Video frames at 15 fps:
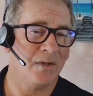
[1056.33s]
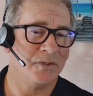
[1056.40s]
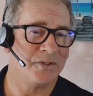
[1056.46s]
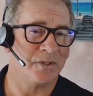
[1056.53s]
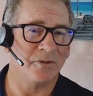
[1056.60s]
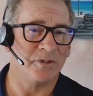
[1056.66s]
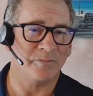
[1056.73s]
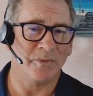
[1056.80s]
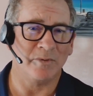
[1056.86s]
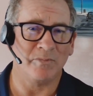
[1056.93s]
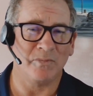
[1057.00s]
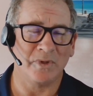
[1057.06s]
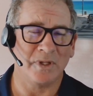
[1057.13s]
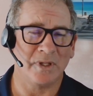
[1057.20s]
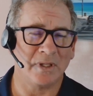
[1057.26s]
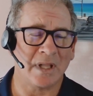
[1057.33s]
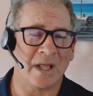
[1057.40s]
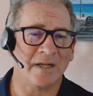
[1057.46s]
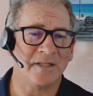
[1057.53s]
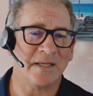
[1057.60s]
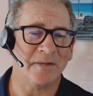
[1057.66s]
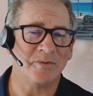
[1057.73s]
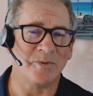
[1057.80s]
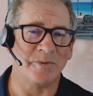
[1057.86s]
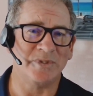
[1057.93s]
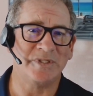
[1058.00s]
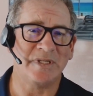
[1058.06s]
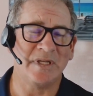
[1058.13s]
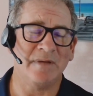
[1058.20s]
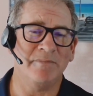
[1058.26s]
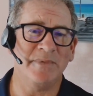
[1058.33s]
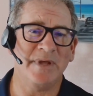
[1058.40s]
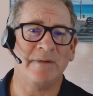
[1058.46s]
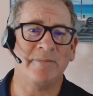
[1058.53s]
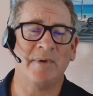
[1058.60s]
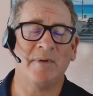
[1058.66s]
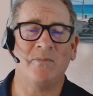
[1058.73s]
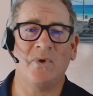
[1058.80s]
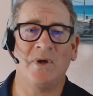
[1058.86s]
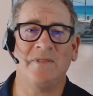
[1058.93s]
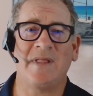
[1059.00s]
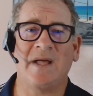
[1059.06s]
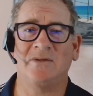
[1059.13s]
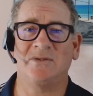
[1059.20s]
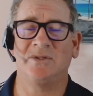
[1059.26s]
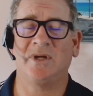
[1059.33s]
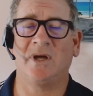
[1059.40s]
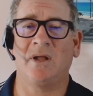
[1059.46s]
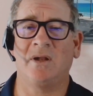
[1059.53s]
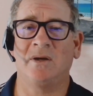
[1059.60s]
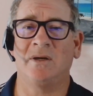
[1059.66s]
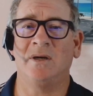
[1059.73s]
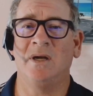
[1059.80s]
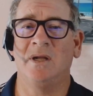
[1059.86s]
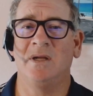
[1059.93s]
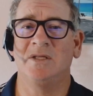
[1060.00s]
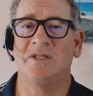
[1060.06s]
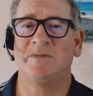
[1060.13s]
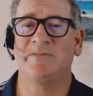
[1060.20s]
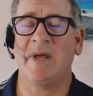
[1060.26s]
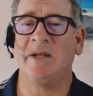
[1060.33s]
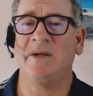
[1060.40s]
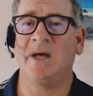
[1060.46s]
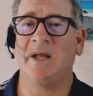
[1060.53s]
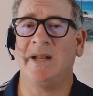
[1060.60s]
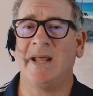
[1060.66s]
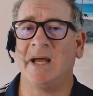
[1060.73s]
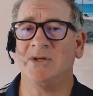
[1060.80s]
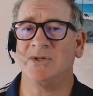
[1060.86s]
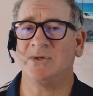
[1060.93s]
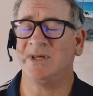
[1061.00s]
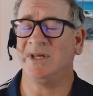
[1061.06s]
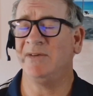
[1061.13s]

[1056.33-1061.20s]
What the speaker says: So there's a lot of times we would see a minimum $1,000 spend on Azure.